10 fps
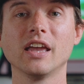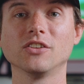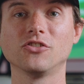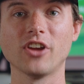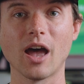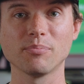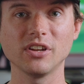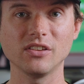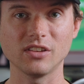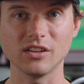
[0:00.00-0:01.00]
Its
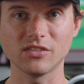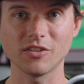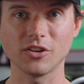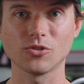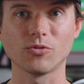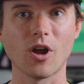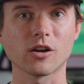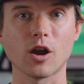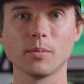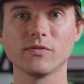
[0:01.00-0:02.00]
Japanese T700 raw
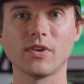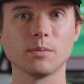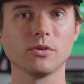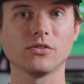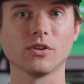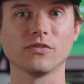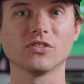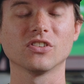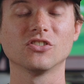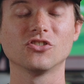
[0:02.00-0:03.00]
carbon fiber
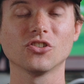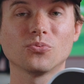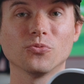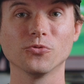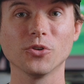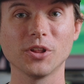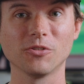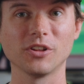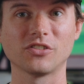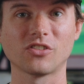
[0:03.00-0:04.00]
surface is just
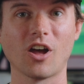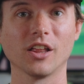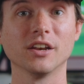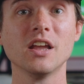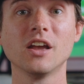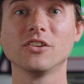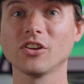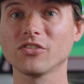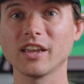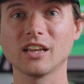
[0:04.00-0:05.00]
really solid,
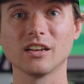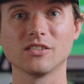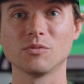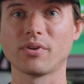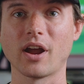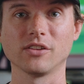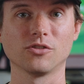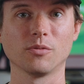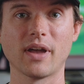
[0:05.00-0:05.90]
just like it is in pricier